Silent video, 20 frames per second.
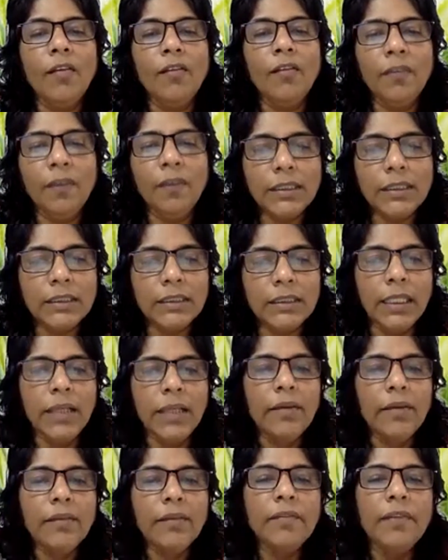First
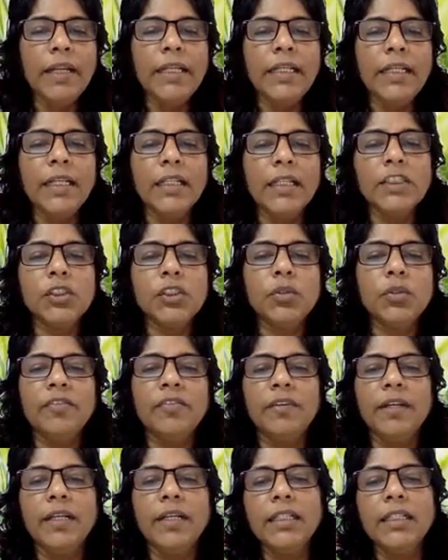thing, weightage to
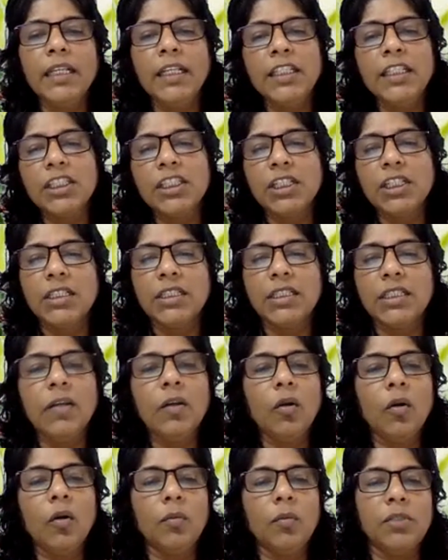different instructional
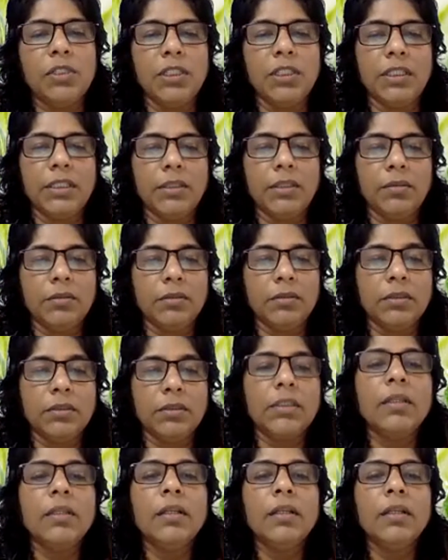objectives
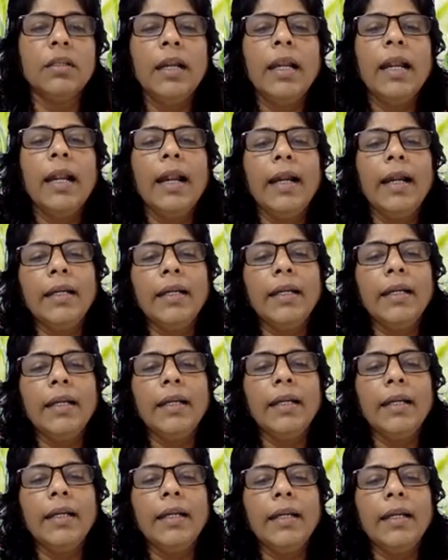and
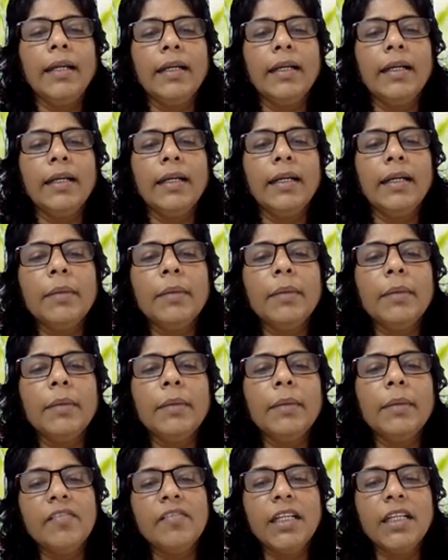determining the
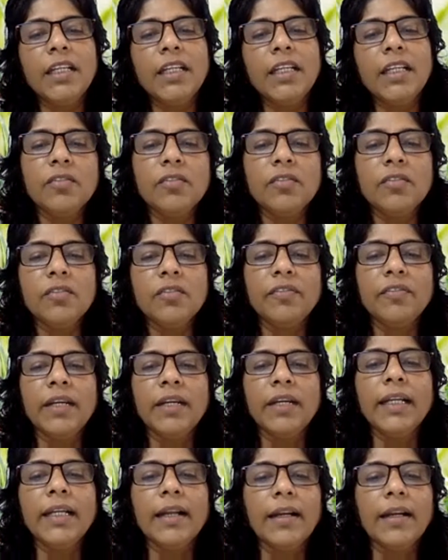weightage of different
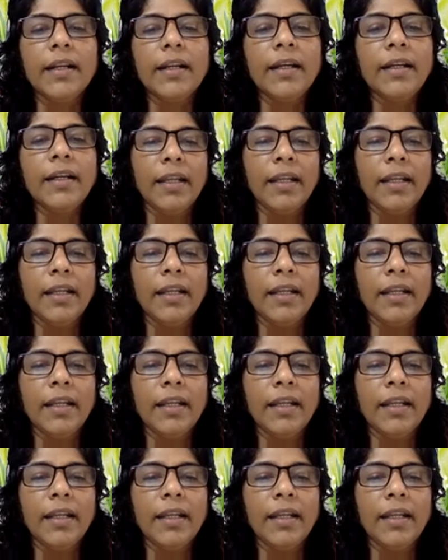content areas,